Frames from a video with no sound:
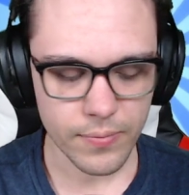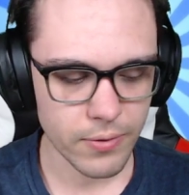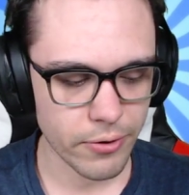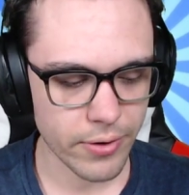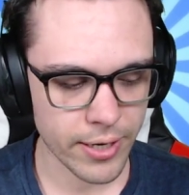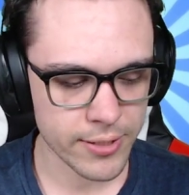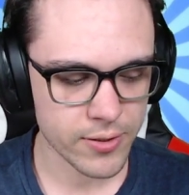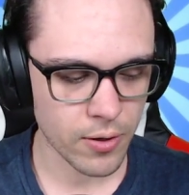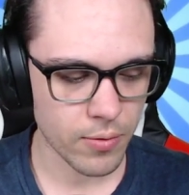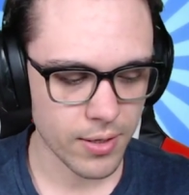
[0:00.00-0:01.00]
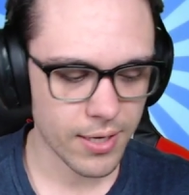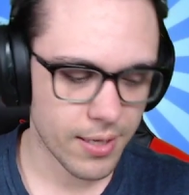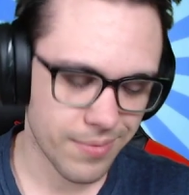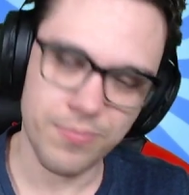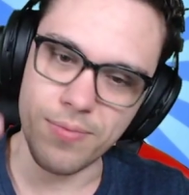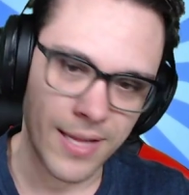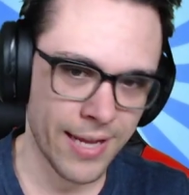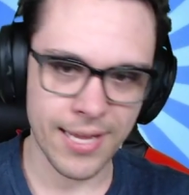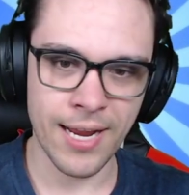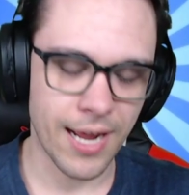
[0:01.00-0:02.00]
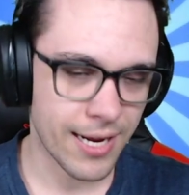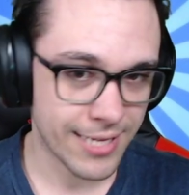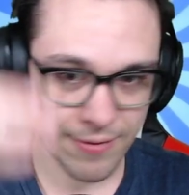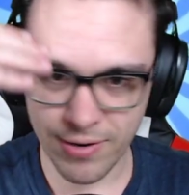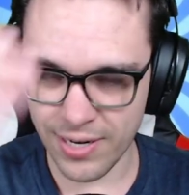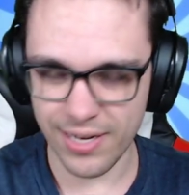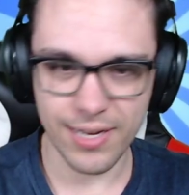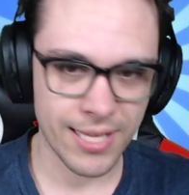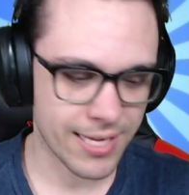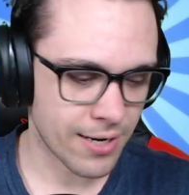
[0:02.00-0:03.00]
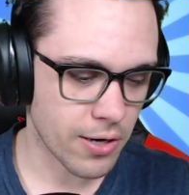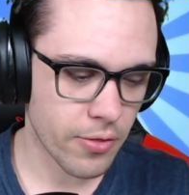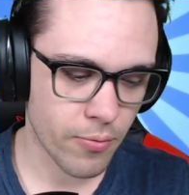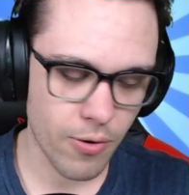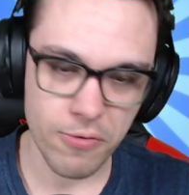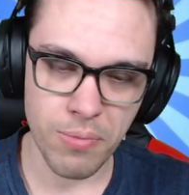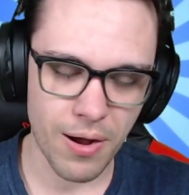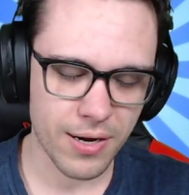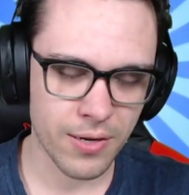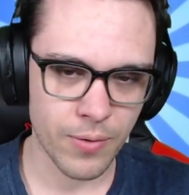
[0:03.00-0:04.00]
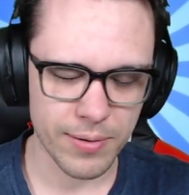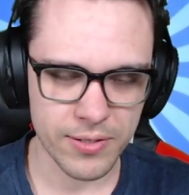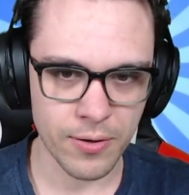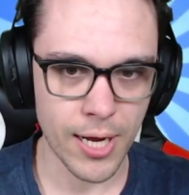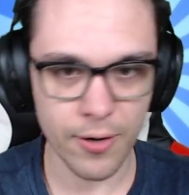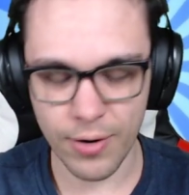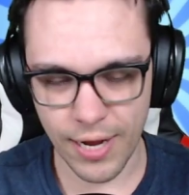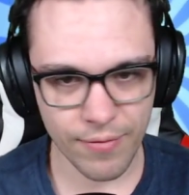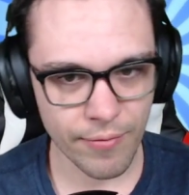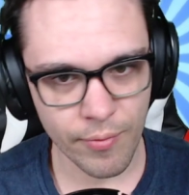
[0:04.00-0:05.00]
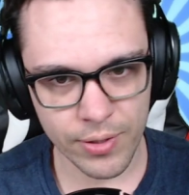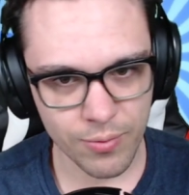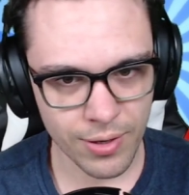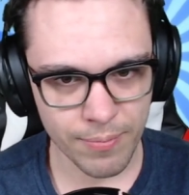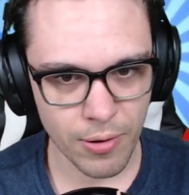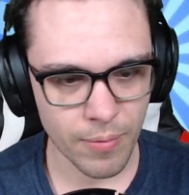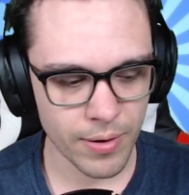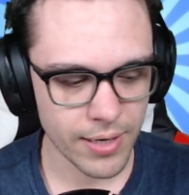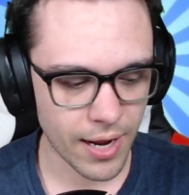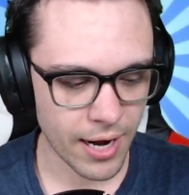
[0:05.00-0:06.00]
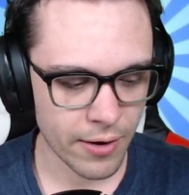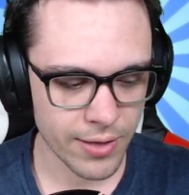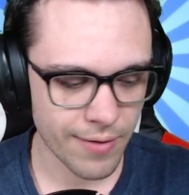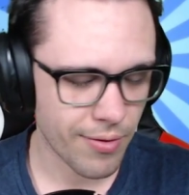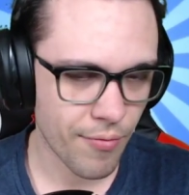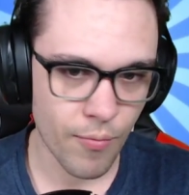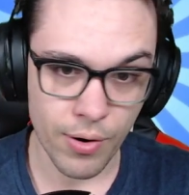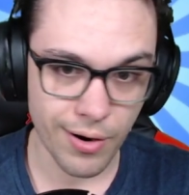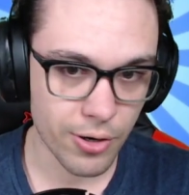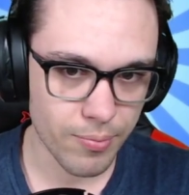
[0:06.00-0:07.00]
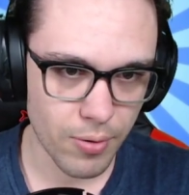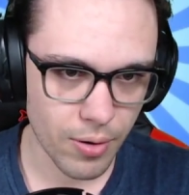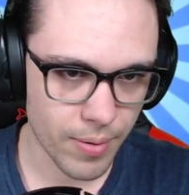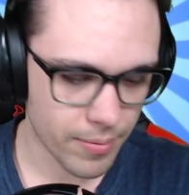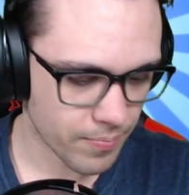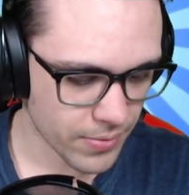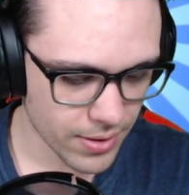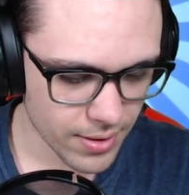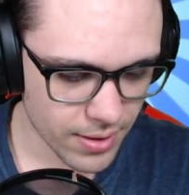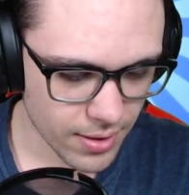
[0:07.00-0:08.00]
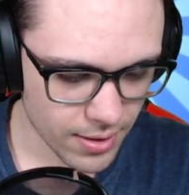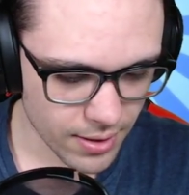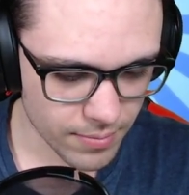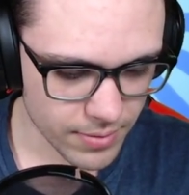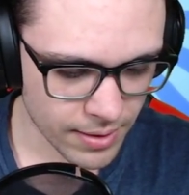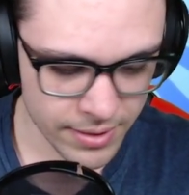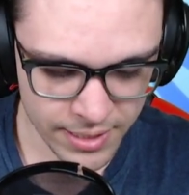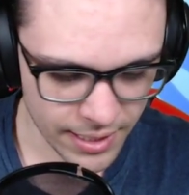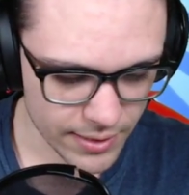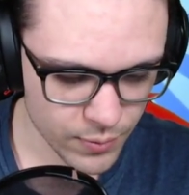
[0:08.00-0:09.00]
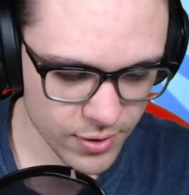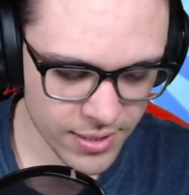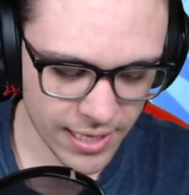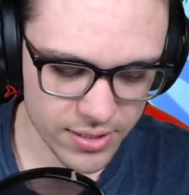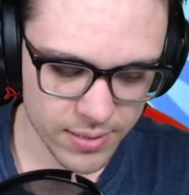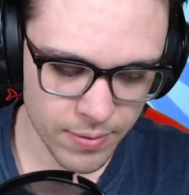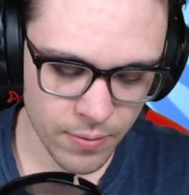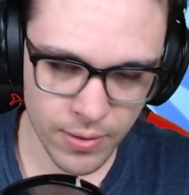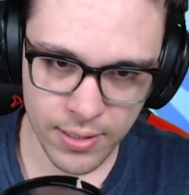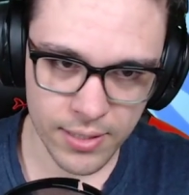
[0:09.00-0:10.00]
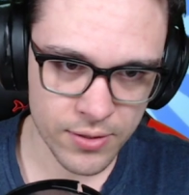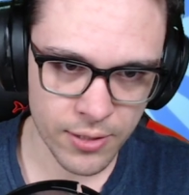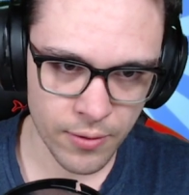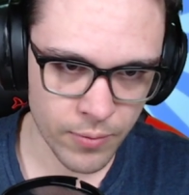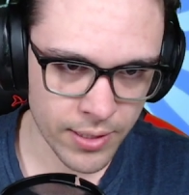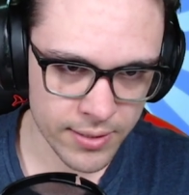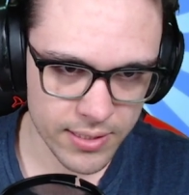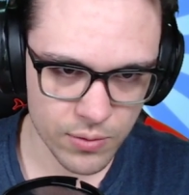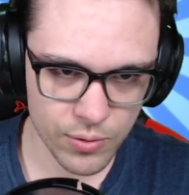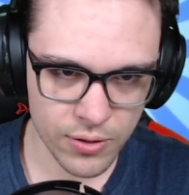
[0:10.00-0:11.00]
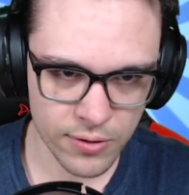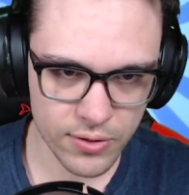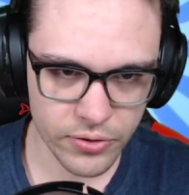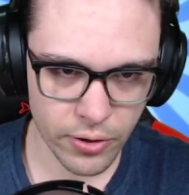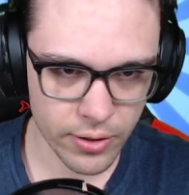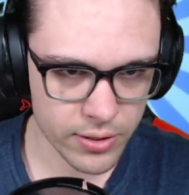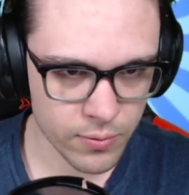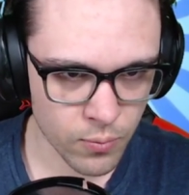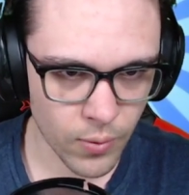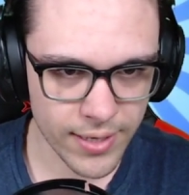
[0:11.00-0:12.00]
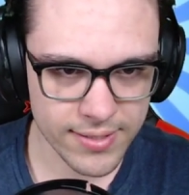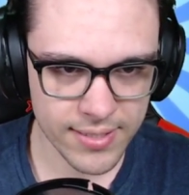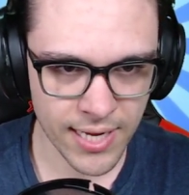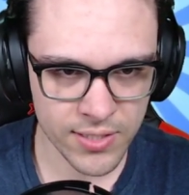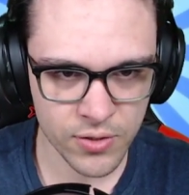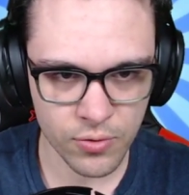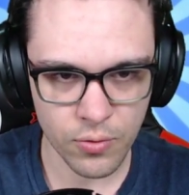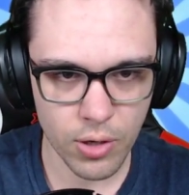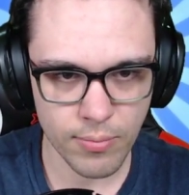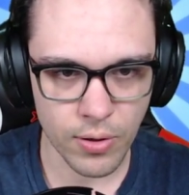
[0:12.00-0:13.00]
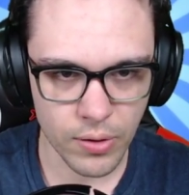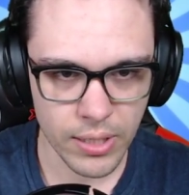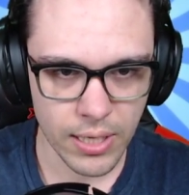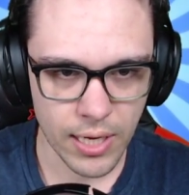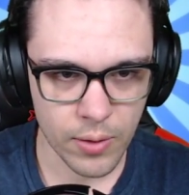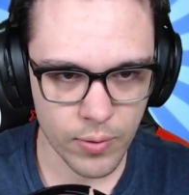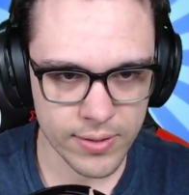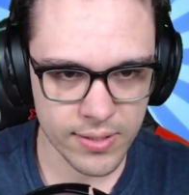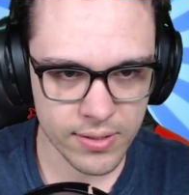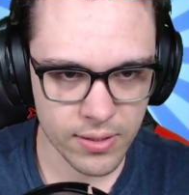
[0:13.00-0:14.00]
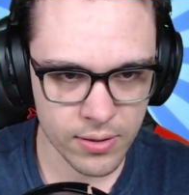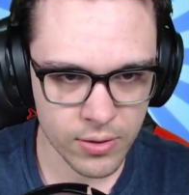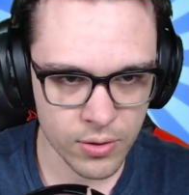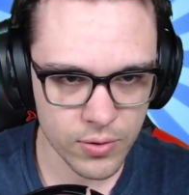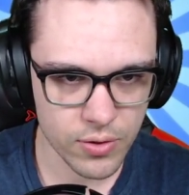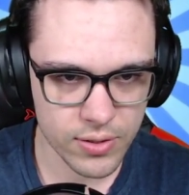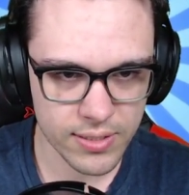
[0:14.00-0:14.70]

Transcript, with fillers: Okay, so again, even like another roadblock in the way too. I don't have level 120 Pokemon yet. I only have level 100 Pokemon. And yeah, that's what Snatch says, by the way, in case you didn't read it. It says returns to target's raised stats to normal and raises the user's